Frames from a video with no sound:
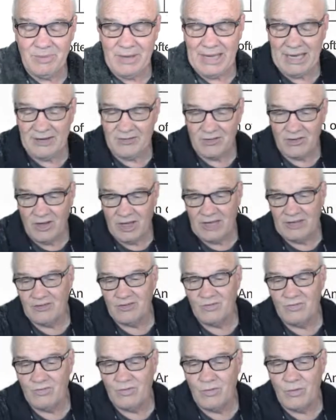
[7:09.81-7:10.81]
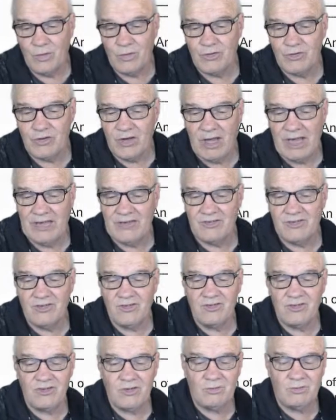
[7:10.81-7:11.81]
back sights and foresights
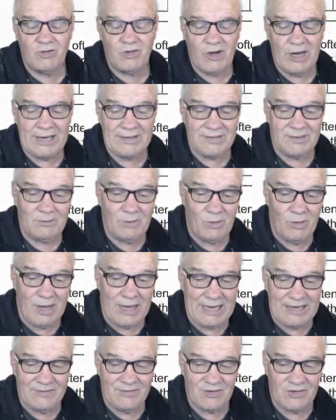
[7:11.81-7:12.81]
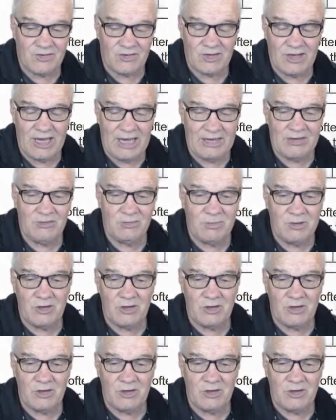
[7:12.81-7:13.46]
and subtract them away in this case,